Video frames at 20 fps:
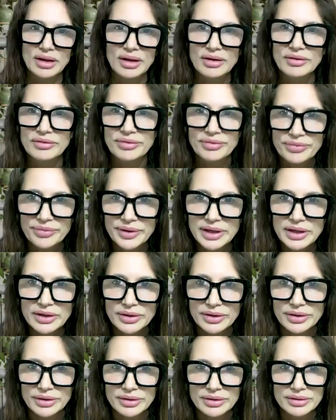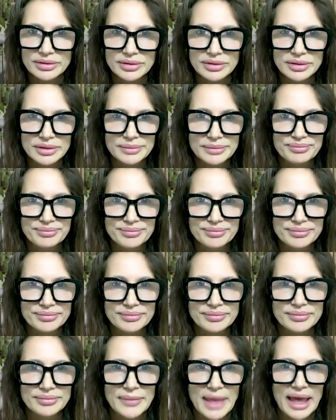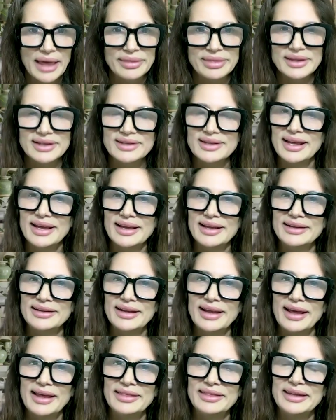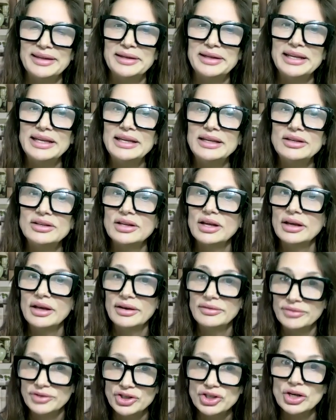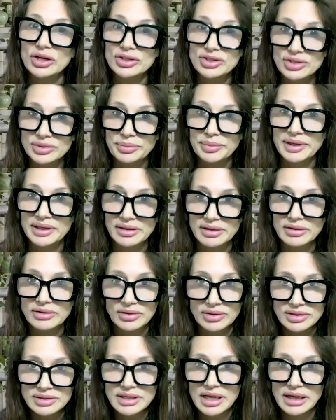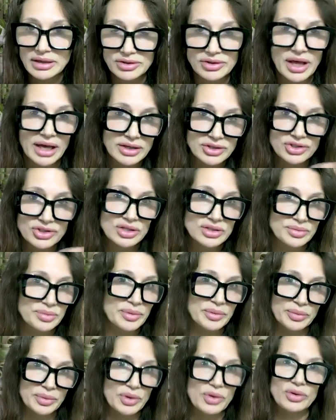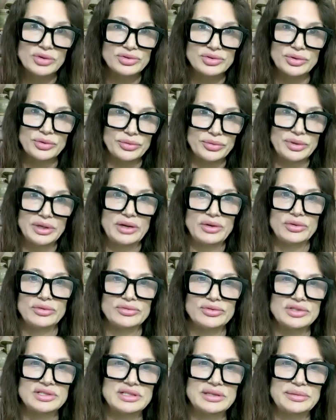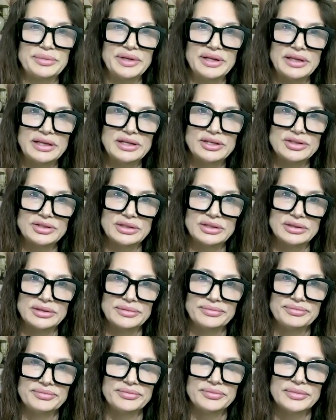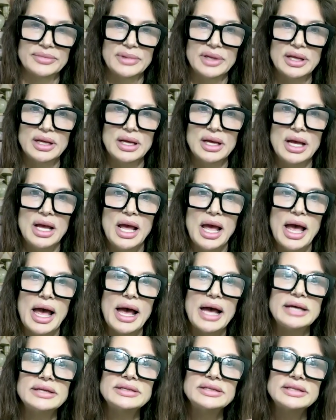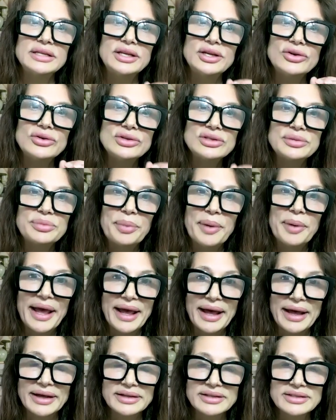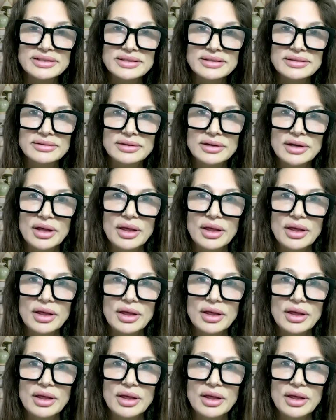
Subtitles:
of fear and the need to have judgment, because that judgment will also create overstimulation. As the years pass,